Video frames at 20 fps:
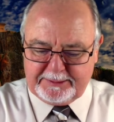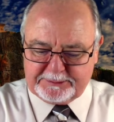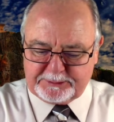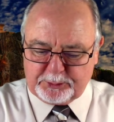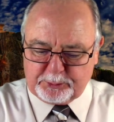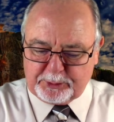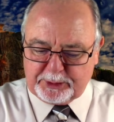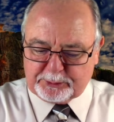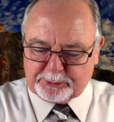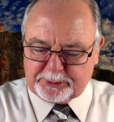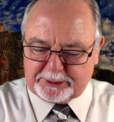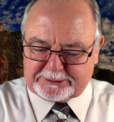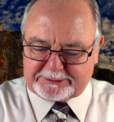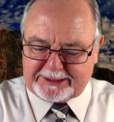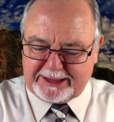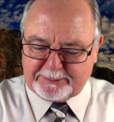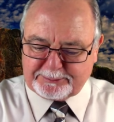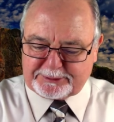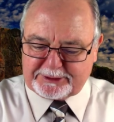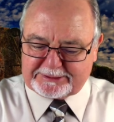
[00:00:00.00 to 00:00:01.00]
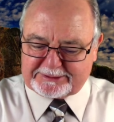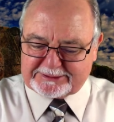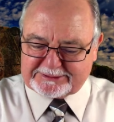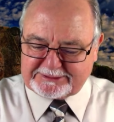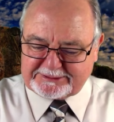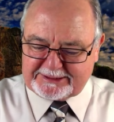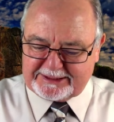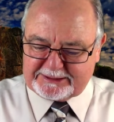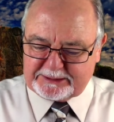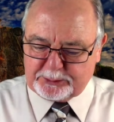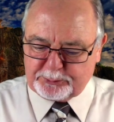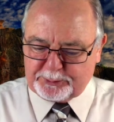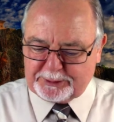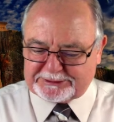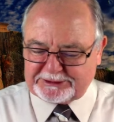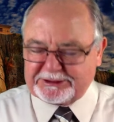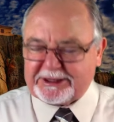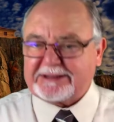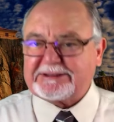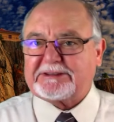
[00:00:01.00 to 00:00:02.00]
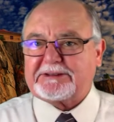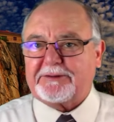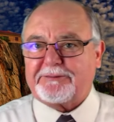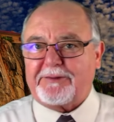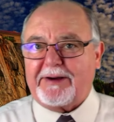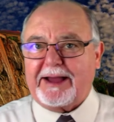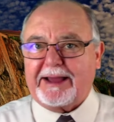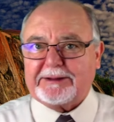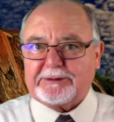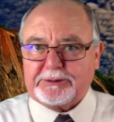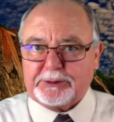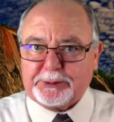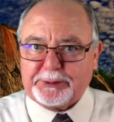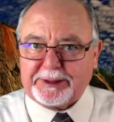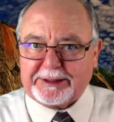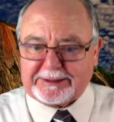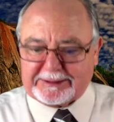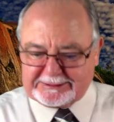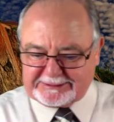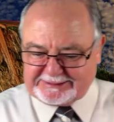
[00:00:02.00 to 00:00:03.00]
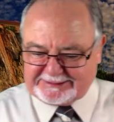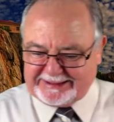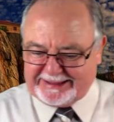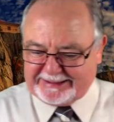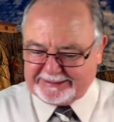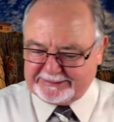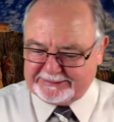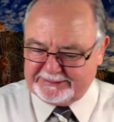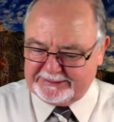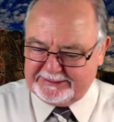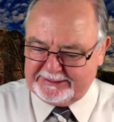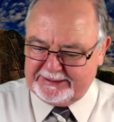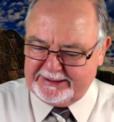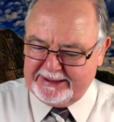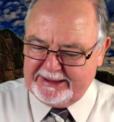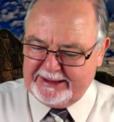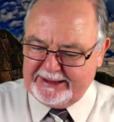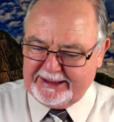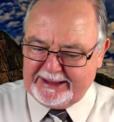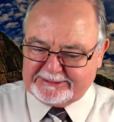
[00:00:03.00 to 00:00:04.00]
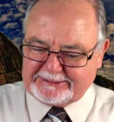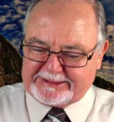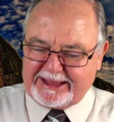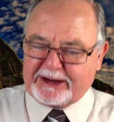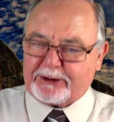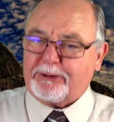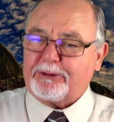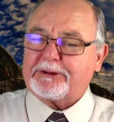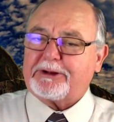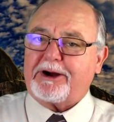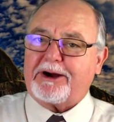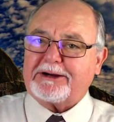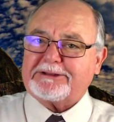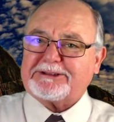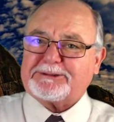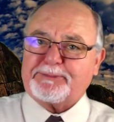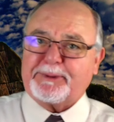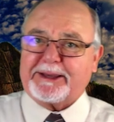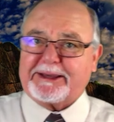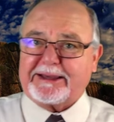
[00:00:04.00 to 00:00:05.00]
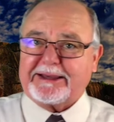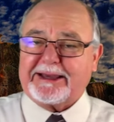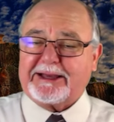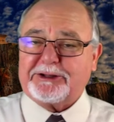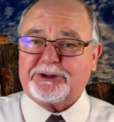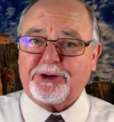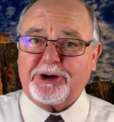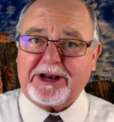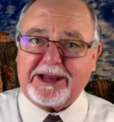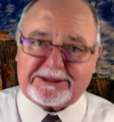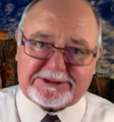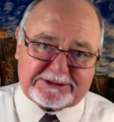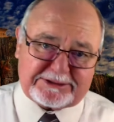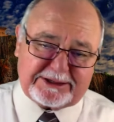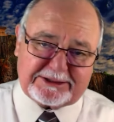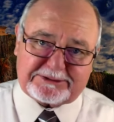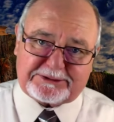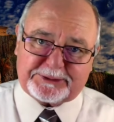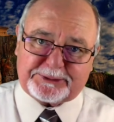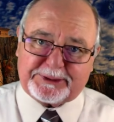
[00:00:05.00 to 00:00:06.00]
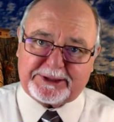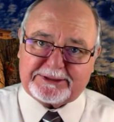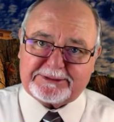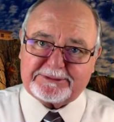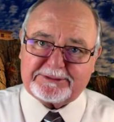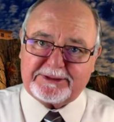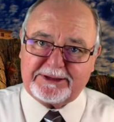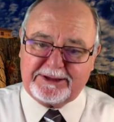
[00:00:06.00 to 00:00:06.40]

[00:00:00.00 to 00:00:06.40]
So when we're tempted to sin and we justify doing the sin, it's that old heart speaking and you're listening to it.